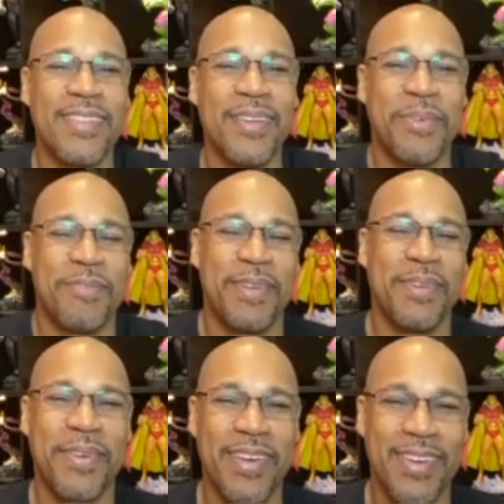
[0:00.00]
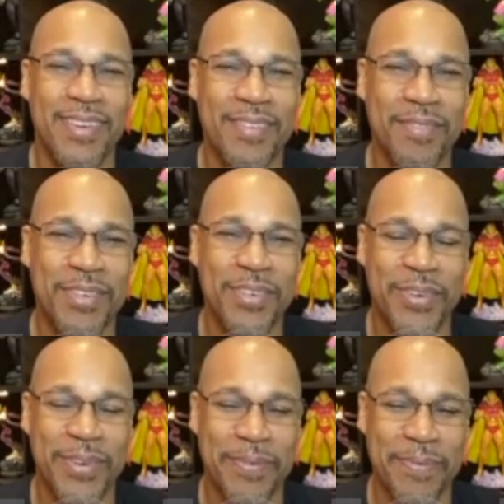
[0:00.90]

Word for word: That would have been great. Um, for I sure.